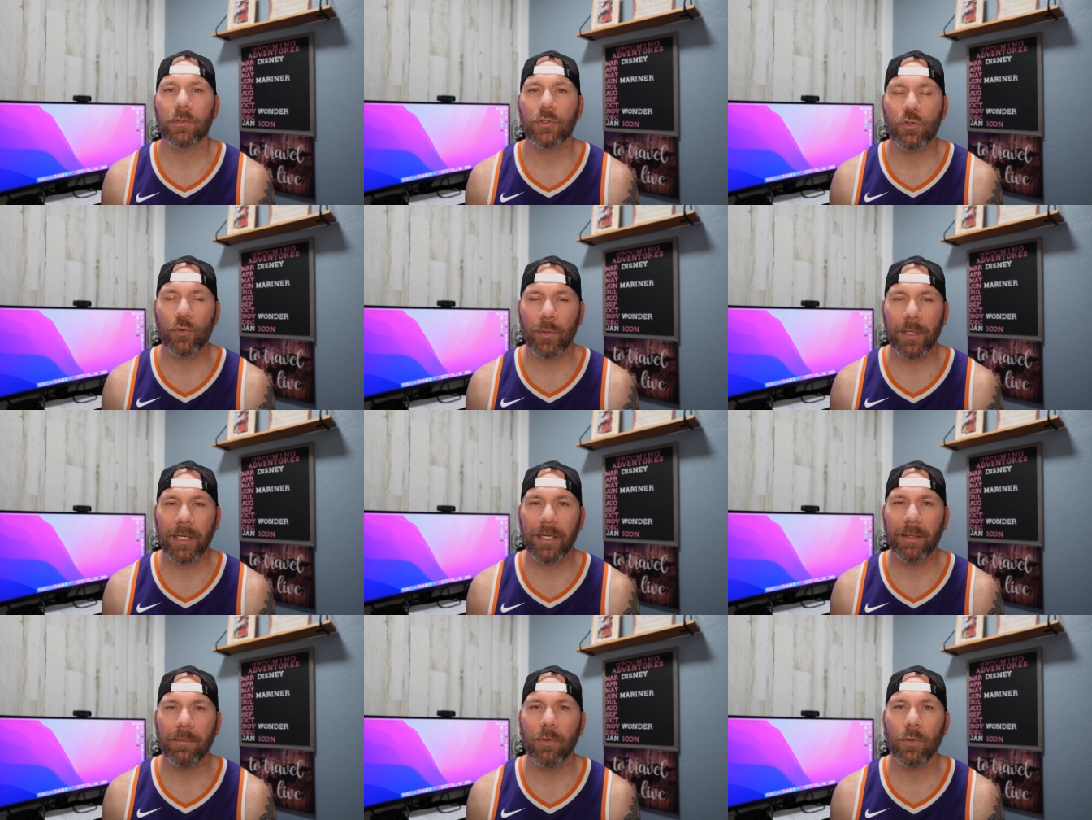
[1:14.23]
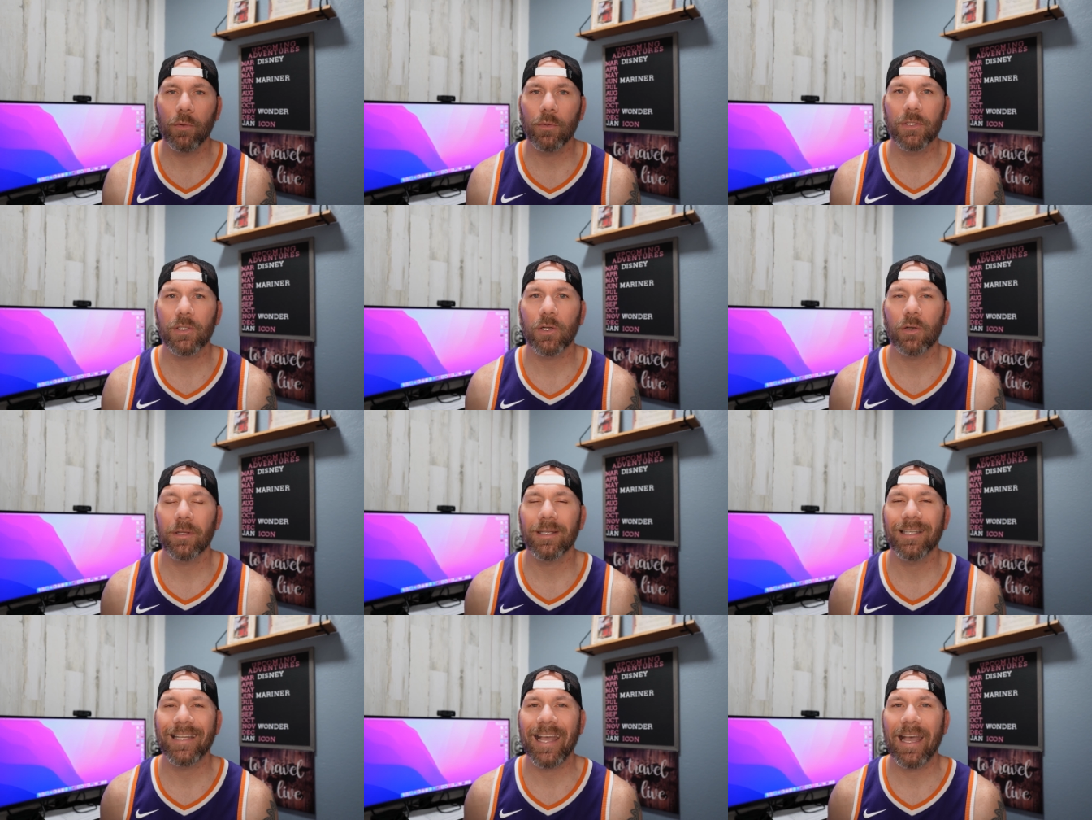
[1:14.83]
Dream who
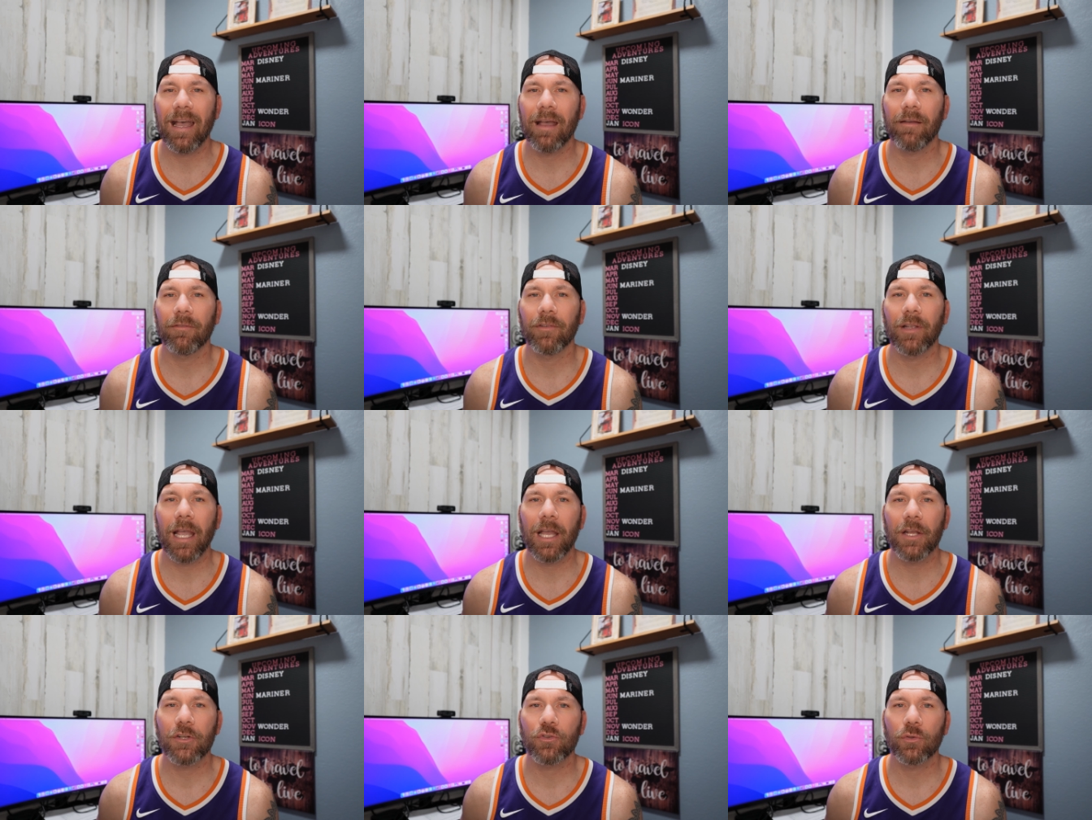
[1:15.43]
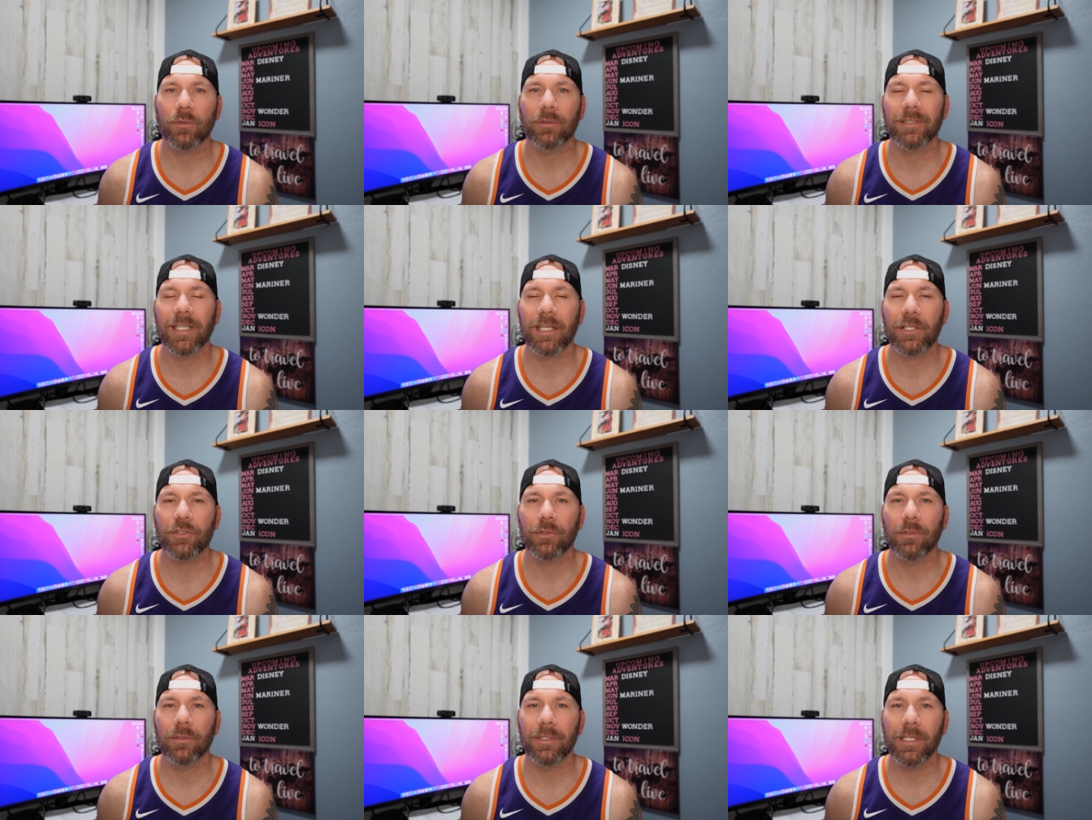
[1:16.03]
started to have
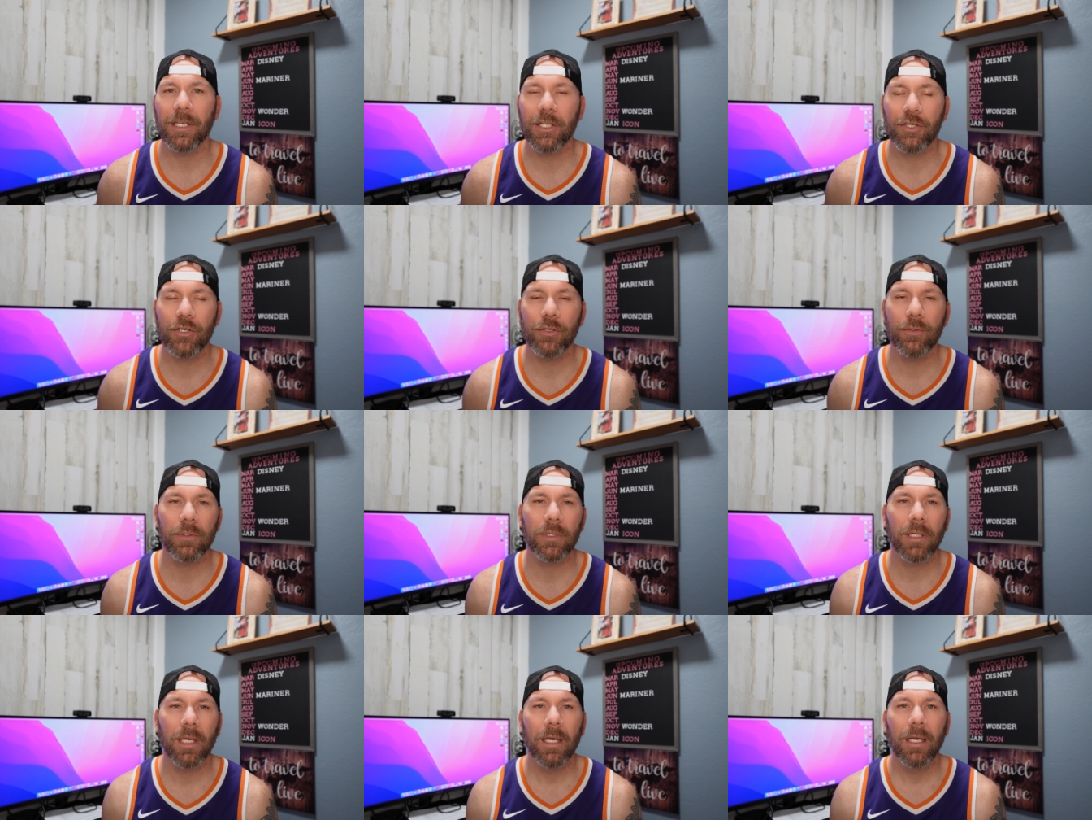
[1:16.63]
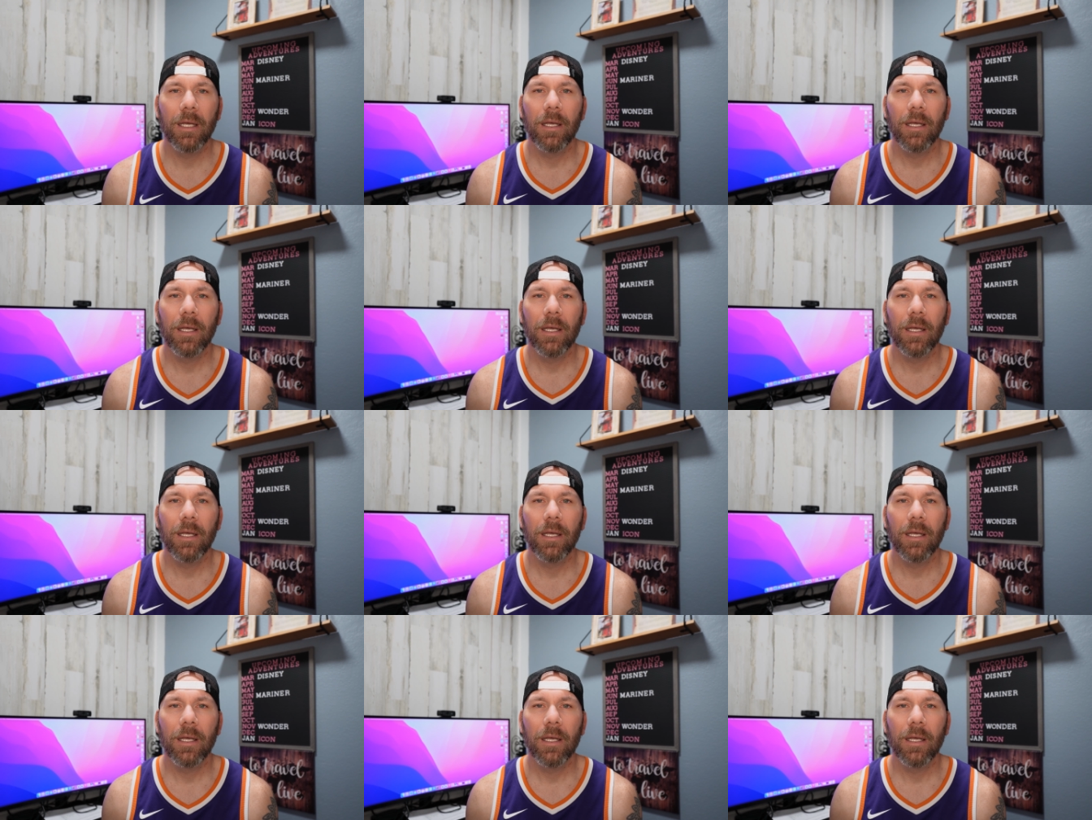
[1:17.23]
gastrointestinal issues.